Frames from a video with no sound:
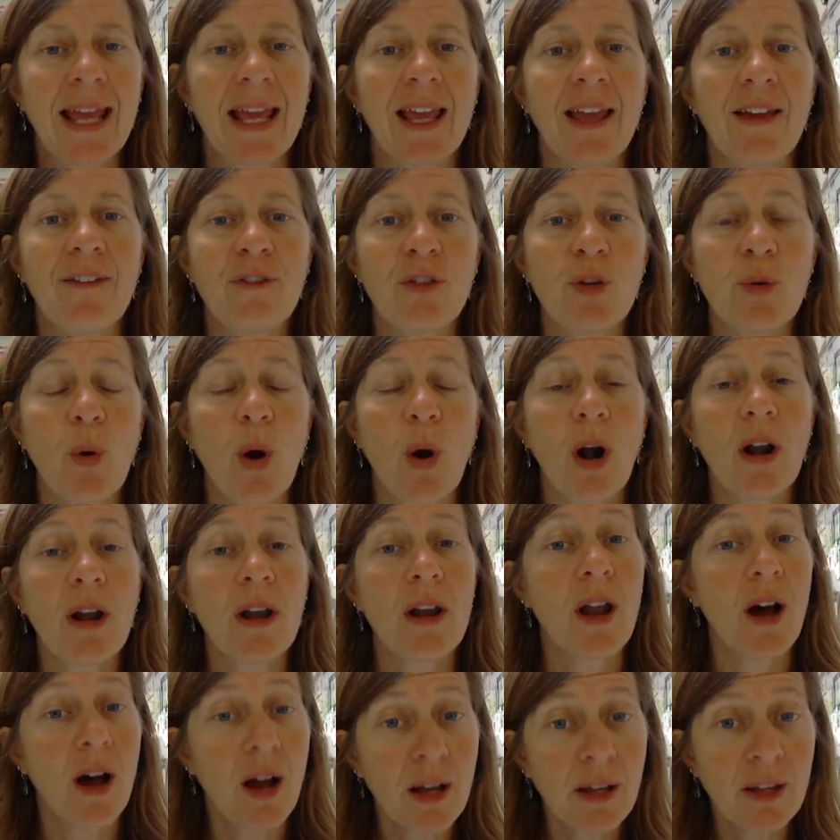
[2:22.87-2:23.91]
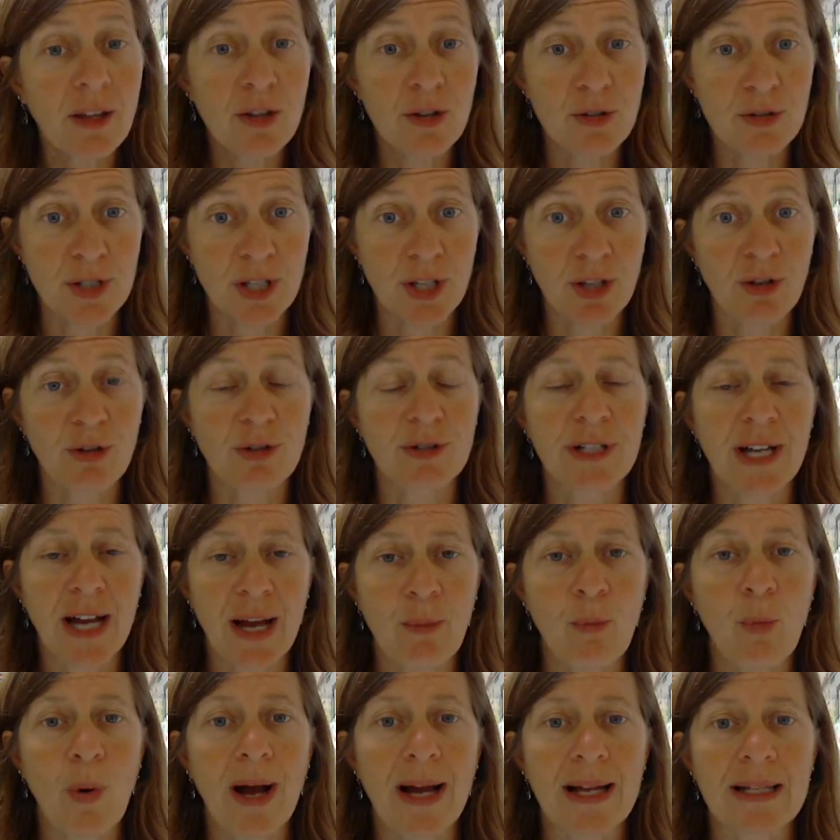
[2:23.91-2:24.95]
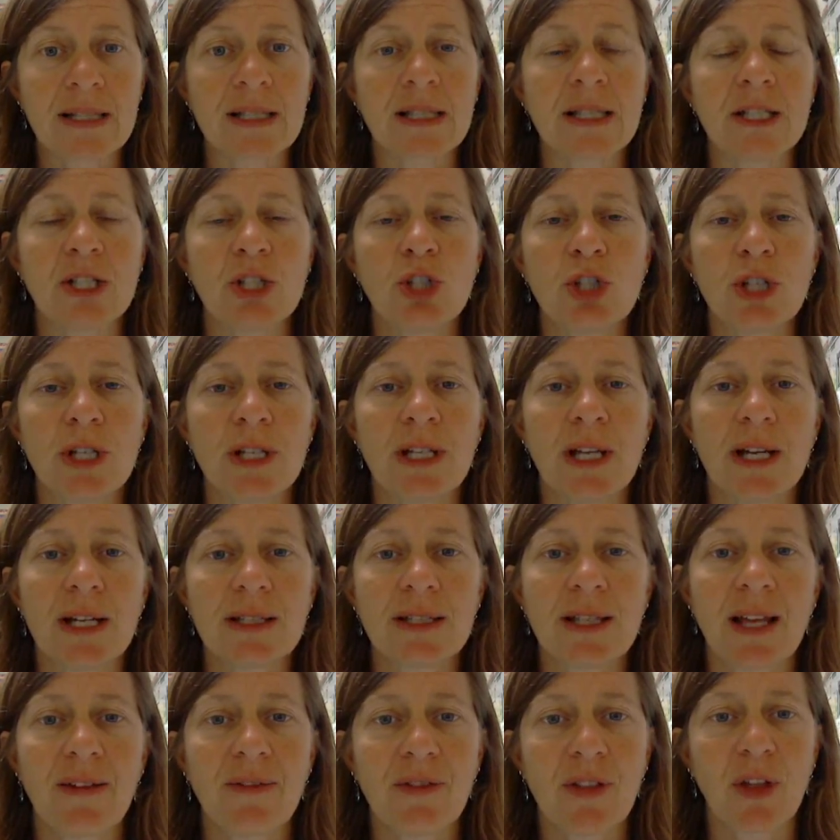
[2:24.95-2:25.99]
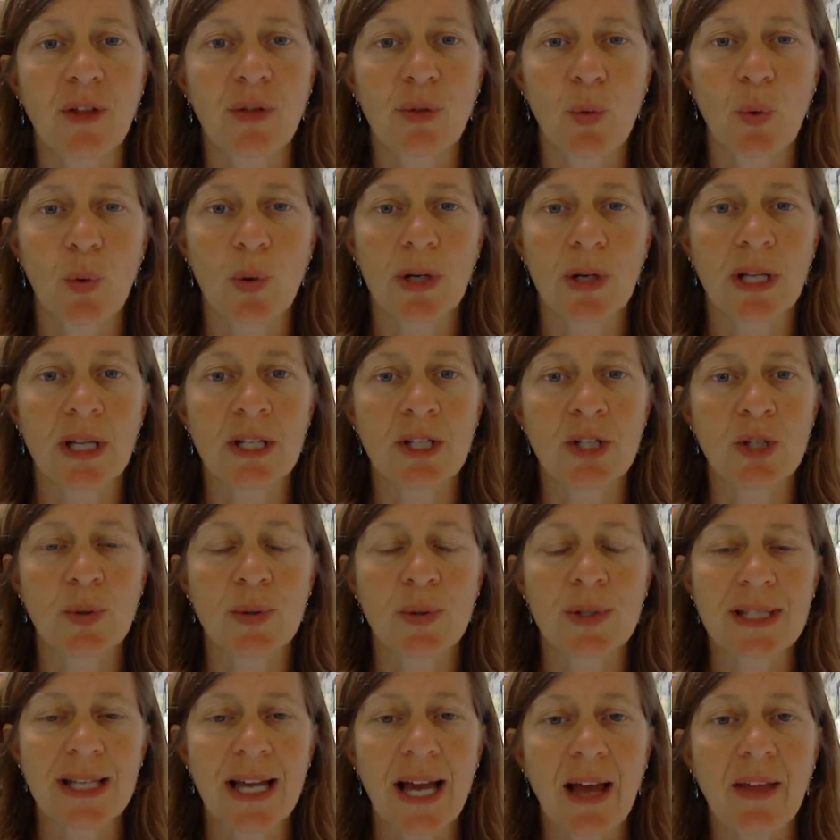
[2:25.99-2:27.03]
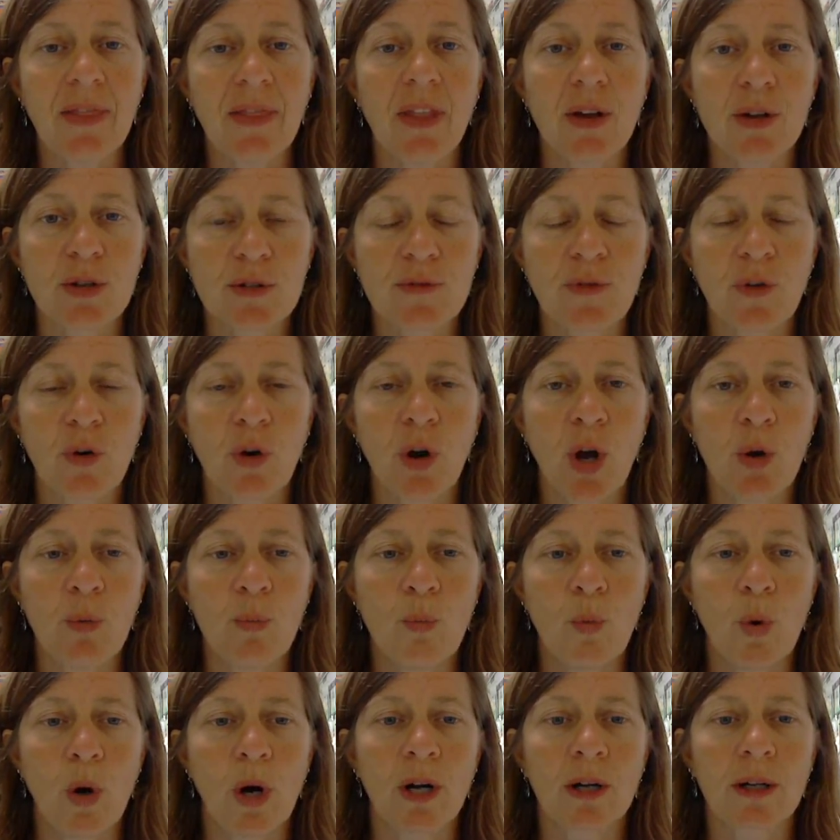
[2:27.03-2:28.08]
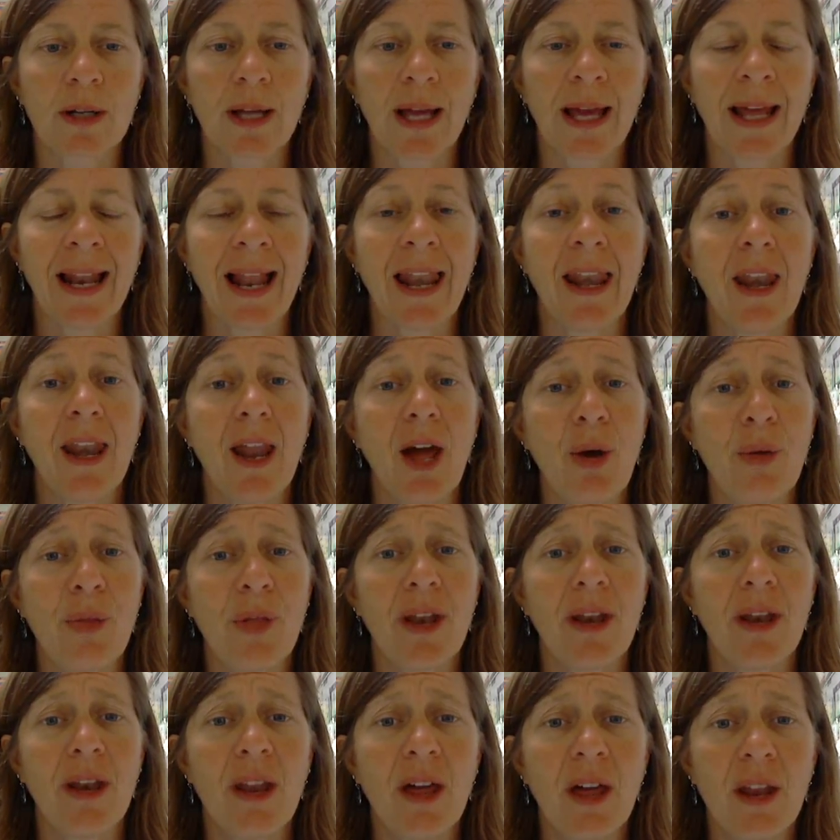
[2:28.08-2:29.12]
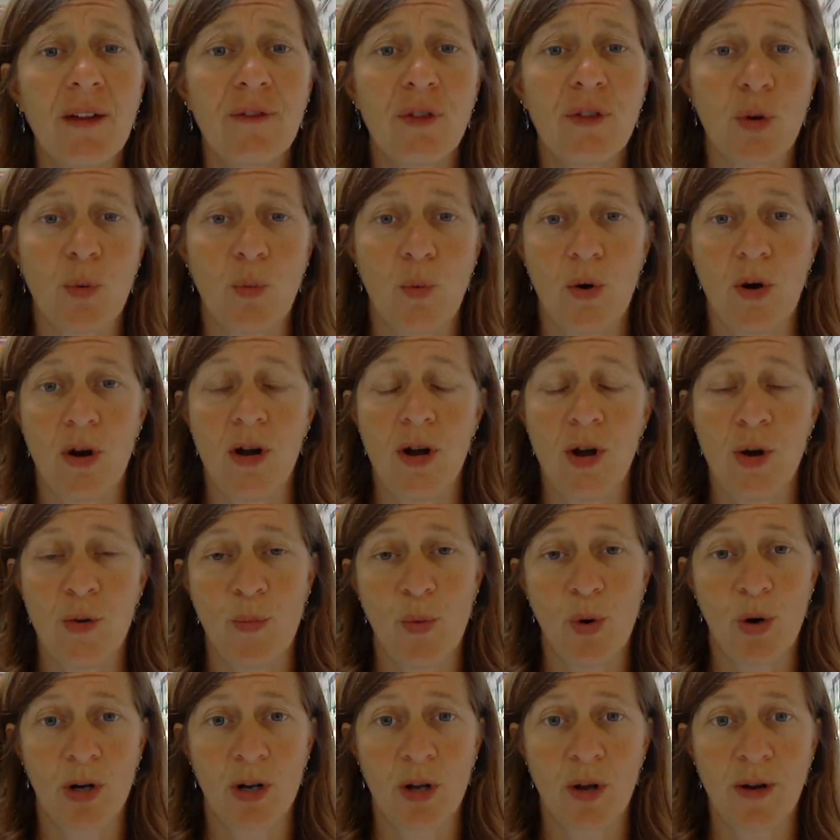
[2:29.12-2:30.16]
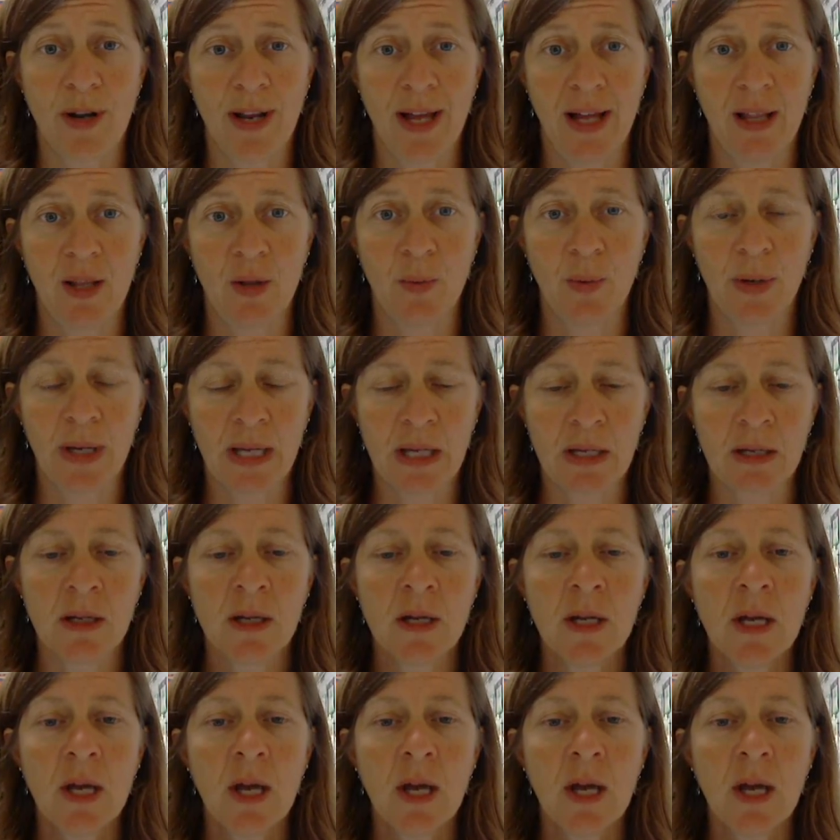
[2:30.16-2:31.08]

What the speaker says: If you are not using your time wisely, she does have the authority to assign those for homework. And I know that none of you want homework on Halloween.